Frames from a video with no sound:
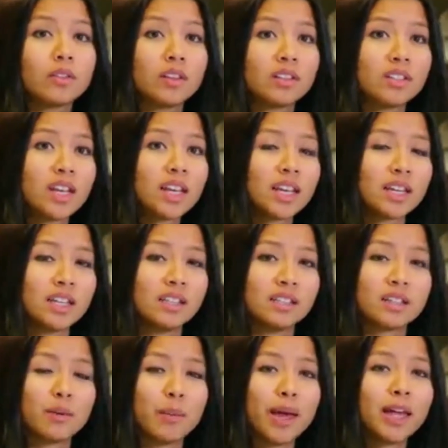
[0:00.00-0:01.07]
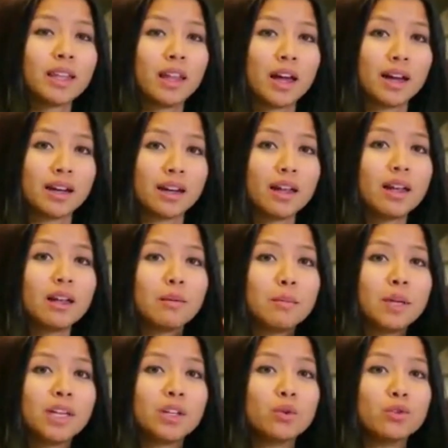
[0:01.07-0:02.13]
The second is command line,
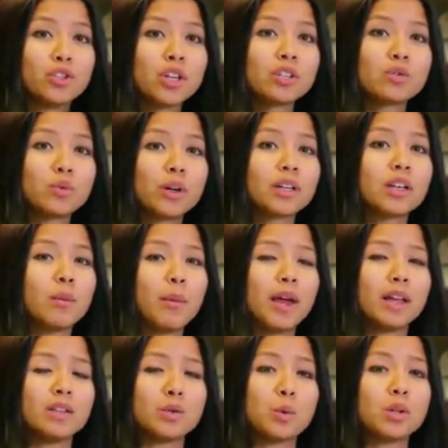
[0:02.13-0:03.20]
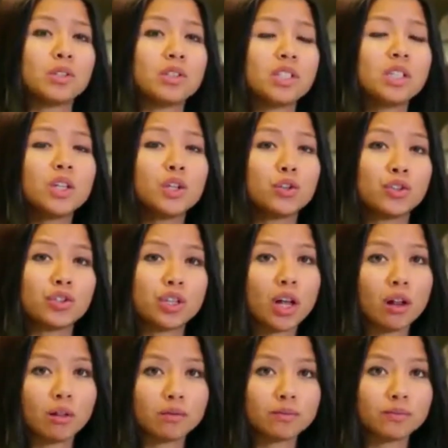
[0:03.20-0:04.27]
meaning you just run commands while still in your
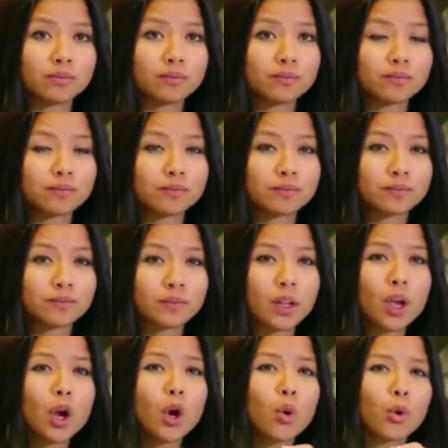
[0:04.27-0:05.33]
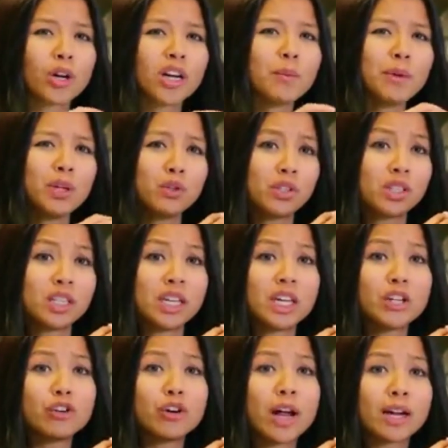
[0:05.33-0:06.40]
shell. We're going to be using the
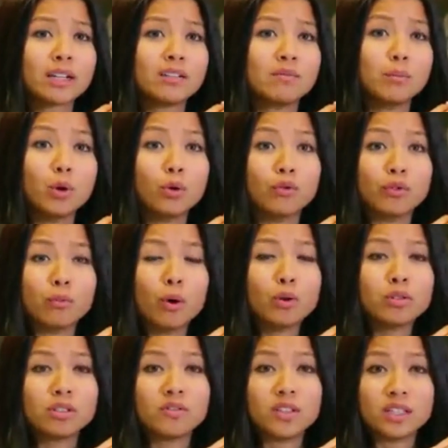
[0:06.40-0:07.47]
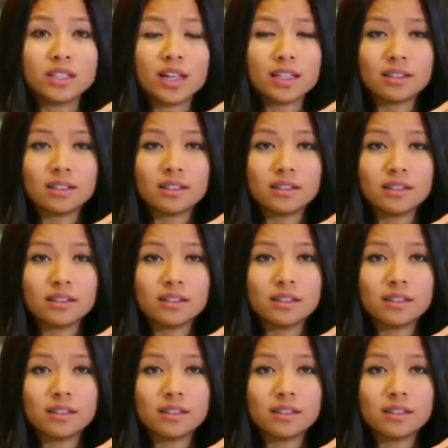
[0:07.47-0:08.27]
interactive mode for most of this lesson.